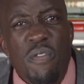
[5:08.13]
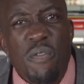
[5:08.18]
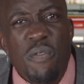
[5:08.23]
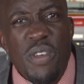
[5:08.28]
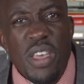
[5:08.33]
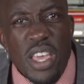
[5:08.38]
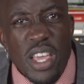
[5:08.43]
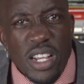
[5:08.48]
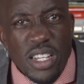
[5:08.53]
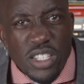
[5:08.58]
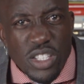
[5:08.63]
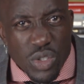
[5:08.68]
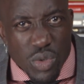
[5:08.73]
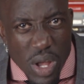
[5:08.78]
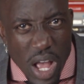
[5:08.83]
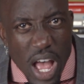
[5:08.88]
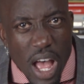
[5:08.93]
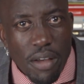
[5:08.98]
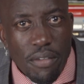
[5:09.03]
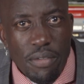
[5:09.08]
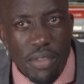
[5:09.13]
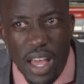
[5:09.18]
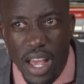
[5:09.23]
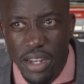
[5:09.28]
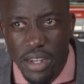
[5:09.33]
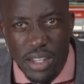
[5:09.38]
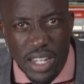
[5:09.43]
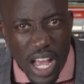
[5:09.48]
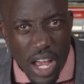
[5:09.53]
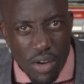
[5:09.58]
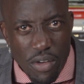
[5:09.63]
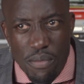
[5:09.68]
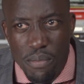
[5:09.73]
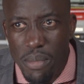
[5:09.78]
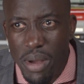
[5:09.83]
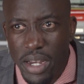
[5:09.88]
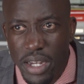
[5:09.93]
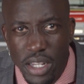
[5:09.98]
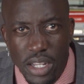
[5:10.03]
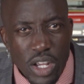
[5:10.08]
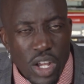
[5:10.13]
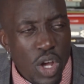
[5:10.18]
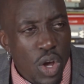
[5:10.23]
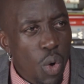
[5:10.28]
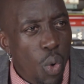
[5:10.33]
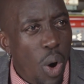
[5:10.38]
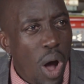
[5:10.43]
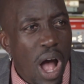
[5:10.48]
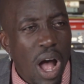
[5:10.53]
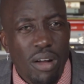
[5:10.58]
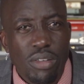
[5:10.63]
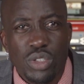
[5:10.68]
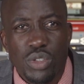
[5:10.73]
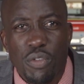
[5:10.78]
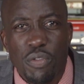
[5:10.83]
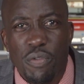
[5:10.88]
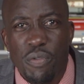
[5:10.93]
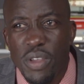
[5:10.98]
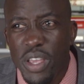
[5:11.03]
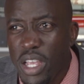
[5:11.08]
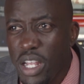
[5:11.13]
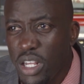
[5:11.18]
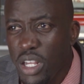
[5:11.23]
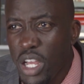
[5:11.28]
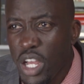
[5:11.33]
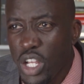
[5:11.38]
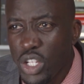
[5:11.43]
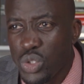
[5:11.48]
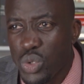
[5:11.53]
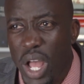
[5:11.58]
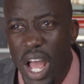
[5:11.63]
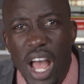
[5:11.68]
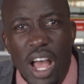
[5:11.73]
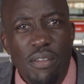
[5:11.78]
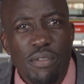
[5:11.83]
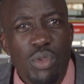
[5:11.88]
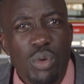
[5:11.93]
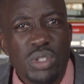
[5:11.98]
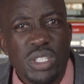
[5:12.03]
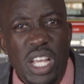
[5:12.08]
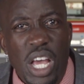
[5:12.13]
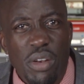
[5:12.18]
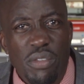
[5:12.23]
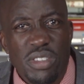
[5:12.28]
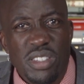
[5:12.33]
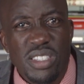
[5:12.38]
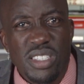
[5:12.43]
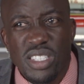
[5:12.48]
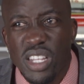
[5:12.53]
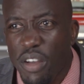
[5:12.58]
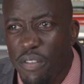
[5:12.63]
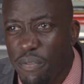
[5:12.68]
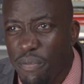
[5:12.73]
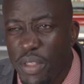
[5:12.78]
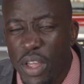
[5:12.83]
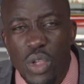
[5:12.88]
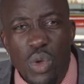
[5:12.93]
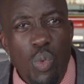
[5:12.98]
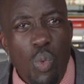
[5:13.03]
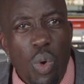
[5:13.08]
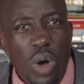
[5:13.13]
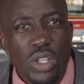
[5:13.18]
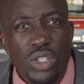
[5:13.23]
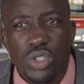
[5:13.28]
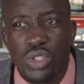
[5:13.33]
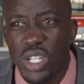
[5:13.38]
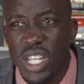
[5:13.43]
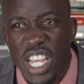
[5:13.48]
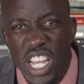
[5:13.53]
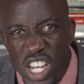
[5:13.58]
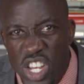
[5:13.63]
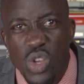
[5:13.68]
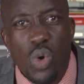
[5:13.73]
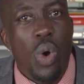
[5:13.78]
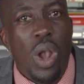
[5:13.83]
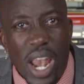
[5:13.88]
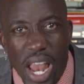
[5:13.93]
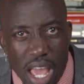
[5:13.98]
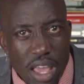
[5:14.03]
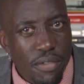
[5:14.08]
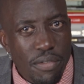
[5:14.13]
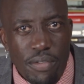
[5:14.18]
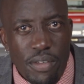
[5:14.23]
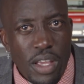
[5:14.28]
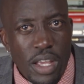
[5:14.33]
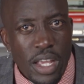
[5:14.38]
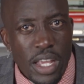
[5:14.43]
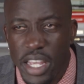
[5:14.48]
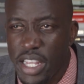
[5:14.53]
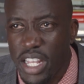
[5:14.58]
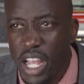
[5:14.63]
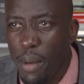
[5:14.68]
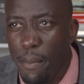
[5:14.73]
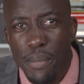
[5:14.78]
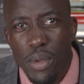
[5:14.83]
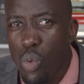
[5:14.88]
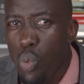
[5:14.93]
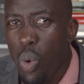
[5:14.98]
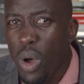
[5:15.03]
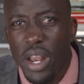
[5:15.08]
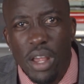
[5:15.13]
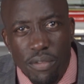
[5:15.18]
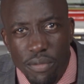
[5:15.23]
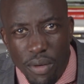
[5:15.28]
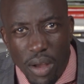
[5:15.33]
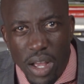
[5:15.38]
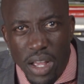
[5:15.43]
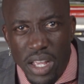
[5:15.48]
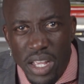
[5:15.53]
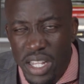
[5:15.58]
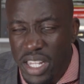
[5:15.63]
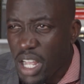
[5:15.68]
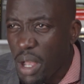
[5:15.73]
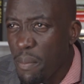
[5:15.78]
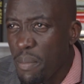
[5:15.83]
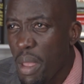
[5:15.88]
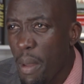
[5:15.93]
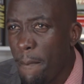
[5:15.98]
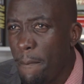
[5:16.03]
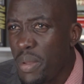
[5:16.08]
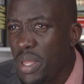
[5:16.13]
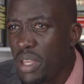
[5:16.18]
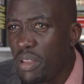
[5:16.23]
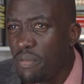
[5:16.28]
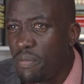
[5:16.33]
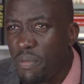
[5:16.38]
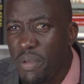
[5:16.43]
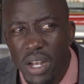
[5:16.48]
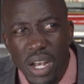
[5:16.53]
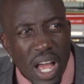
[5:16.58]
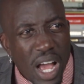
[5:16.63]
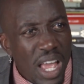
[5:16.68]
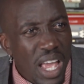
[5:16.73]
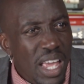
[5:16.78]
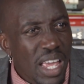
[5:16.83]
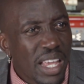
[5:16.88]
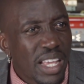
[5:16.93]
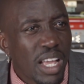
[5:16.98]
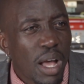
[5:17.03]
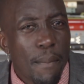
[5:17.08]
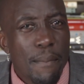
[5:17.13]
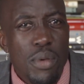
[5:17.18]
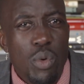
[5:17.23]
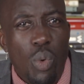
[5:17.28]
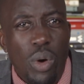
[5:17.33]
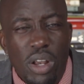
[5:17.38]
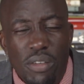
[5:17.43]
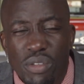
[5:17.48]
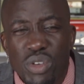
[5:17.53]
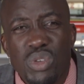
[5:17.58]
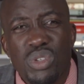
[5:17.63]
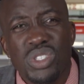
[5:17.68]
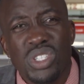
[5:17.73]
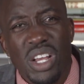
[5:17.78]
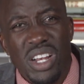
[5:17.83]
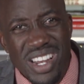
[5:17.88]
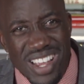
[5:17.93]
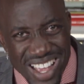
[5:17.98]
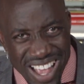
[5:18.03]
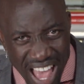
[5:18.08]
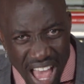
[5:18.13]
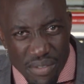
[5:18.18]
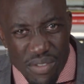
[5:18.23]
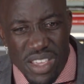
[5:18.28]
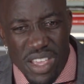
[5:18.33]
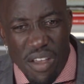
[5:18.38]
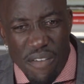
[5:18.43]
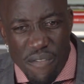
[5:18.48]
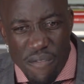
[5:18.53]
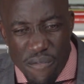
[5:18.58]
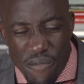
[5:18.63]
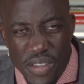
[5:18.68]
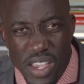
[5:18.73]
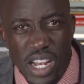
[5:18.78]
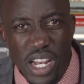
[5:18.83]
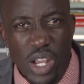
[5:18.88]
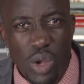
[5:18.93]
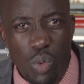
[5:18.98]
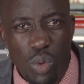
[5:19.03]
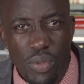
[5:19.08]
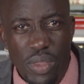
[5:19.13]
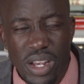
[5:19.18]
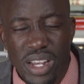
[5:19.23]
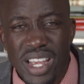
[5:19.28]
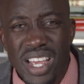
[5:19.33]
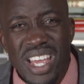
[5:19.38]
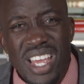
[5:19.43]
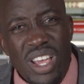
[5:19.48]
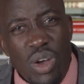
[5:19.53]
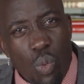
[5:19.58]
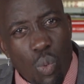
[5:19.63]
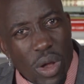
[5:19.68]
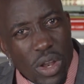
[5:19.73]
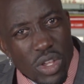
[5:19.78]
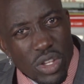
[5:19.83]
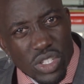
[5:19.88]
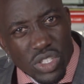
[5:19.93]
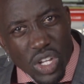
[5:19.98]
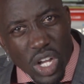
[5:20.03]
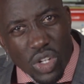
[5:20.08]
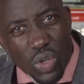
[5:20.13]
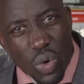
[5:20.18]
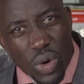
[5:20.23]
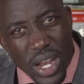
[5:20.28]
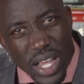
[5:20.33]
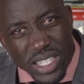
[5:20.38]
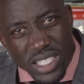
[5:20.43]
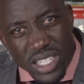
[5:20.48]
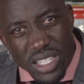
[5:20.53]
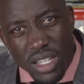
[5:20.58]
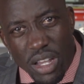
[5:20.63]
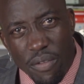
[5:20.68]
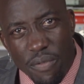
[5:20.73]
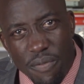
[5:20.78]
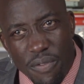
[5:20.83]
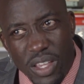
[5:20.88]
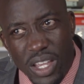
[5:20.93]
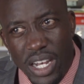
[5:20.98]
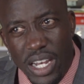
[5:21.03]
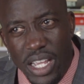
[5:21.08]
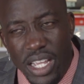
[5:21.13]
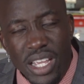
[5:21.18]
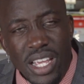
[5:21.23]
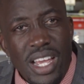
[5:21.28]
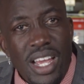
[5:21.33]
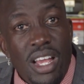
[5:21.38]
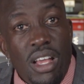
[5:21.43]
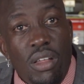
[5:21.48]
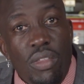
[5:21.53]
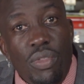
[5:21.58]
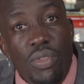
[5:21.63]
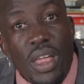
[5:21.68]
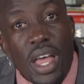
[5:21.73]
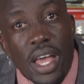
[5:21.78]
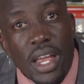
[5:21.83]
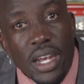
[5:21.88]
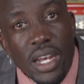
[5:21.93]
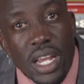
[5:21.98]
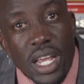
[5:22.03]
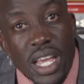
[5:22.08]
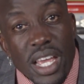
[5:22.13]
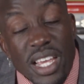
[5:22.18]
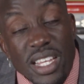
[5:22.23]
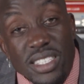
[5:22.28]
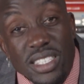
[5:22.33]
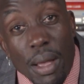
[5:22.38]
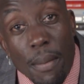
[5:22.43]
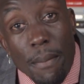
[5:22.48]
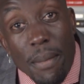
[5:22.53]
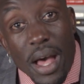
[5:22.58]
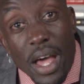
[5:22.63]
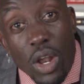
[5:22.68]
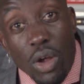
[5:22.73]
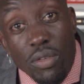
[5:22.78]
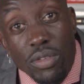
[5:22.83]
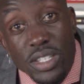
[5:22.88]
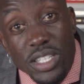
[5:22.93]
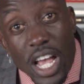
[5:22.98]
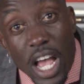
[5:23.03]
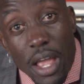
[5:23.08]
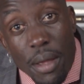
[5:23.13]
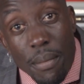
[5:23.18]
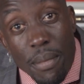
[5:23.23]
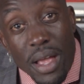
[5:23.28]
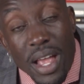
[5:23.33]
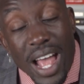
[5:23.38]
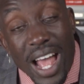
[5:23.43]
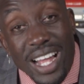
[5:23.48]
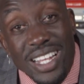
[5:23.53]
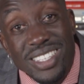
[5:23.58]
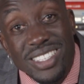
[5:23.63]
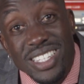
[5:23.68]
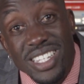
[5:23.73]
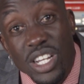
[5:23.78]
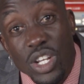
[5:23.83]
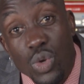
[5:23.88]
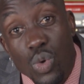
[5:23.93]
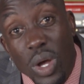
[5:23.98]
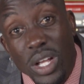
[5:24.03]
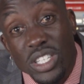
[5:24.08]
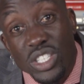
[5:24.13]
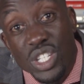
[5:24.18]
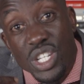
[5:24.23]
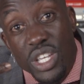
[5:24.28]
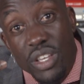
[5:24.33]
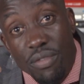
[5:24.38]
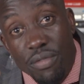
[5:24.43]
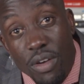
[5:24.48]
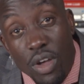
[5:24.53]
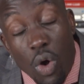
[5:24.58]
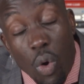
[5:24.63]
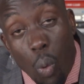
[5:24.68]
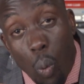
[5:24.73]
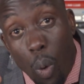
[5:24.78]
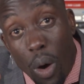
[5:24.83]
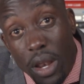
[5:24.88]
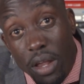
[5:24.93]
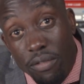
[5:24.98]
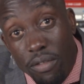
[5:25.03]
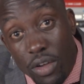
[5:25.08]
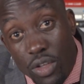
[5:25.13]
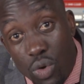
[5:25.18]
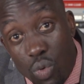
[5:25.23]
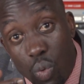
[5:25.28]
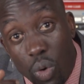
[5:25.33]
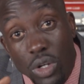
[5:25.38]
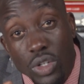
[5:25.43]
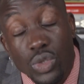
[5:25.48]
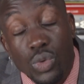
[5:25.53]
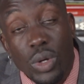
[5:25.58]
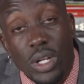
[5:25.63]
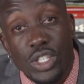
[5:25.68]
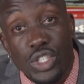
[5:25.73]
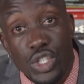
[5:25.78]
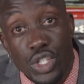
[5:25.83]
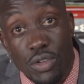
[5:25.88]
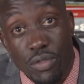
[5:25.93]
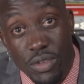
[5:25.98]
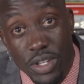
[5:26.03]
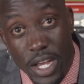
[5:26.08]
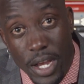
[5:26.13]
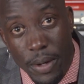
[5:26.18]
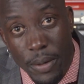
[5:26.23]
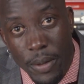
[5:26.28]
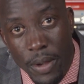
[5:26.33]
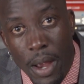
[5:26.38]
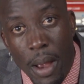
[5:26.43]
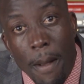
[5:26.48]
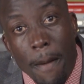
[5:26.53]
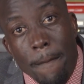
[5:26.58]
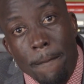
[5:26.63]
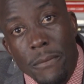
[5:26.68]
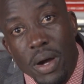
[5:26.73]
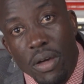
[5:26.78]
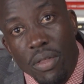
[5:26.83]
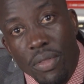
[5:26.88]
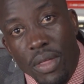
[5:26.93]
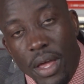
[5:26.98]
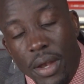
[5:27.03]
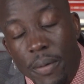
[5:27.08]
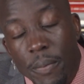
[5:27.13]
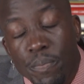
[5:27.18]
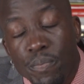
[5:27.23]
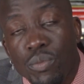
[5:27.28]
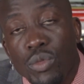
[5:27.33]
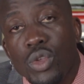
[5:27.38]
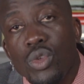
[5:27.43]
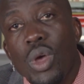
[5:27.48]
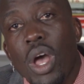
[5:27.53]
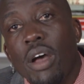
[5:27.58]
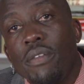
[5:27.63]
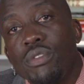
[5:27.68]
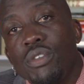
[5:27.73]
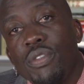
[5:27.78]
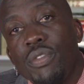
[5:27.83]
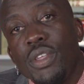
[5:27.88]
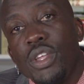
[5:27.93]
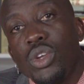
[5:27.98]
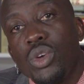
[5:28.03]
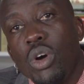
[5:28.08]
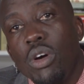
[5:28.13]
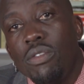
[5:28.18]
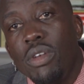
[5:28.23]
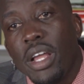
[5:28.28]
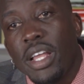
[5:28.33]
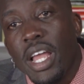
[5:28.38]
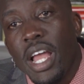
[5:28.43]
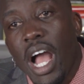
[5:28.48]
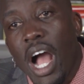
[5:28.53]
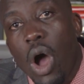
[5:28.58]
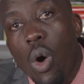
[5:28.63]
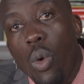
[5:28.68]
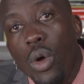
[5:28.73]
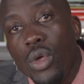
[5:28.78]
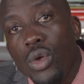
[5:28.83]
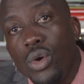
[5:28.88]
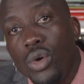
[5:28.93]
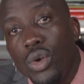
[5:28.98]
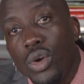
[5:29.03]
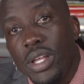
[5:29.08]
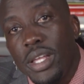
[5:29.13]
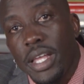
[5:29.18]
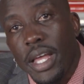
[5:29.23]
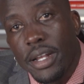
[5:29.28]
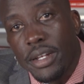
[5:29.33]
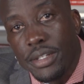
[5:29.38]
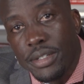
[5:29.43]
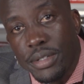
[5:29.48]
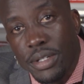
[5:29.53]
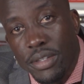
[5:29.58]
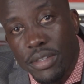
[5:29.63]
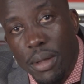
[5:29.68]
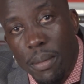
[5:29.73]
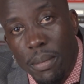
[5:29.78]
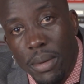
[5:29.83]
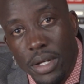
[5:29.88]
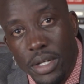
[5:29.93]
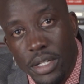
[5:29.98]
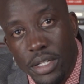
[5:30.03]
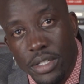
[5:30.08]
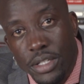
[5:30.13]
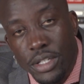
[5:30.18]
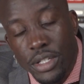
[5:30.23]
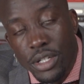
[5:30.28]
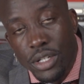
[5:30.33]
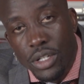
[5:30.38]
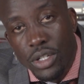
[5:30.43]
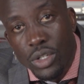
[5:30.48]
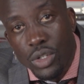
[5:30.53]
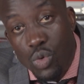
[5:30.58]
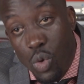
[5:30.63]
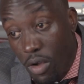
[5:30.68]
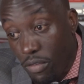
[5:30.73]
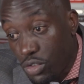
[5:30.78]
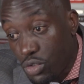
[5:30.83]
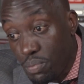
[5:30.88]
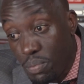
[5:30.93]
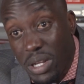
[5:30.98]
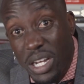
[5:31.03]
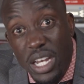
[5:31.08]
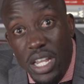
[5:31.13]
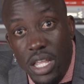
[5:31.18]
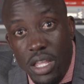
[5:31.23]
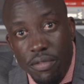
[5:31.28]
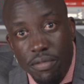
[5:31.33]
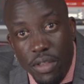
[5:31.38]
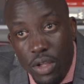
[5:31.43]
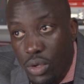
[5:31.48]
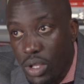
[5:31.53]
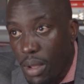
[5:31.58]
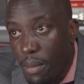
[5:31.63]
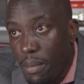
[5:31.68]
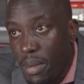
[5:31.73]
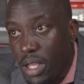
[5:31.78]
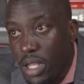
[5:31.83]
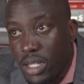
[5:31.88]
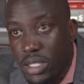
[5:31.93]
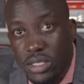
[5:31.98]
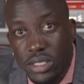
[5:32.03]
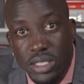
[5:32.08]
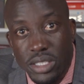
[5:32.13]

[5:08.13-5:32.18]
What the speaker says: feels to have that kind of money, or how to feel to have those kind of stuff that you want in your life. It can be whatever, it can be a big villa, it can be whatever. You start having a feeling with it. When you start connecting the feeling, then it's a matter of time until you achieve whatever you want to achieve, yeah? But then you have to think of, like, how are you gonna get the money? You have to believe that you can make